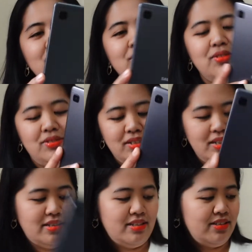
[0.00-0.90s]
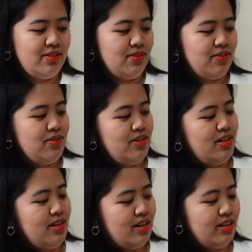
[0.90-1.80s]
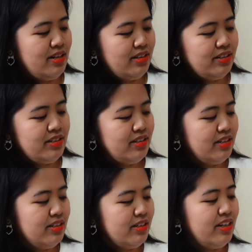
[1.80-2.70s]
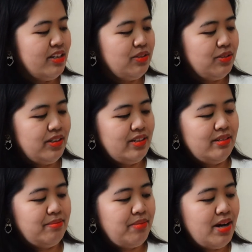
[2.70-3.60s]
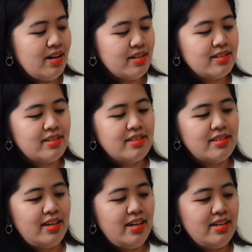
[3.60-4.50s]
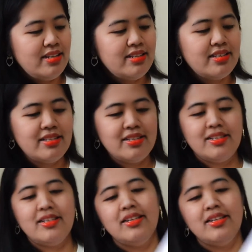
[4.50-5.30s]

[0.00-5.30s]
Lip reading: Okay, so another they include in the box is